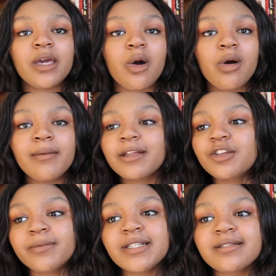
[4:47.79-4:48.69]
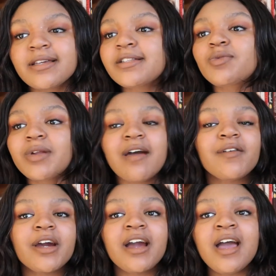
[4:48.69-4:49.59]
go about their business,
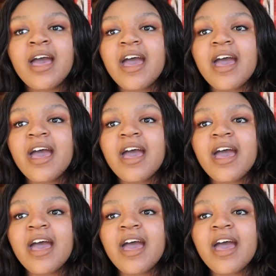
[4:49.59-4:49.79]
whatever.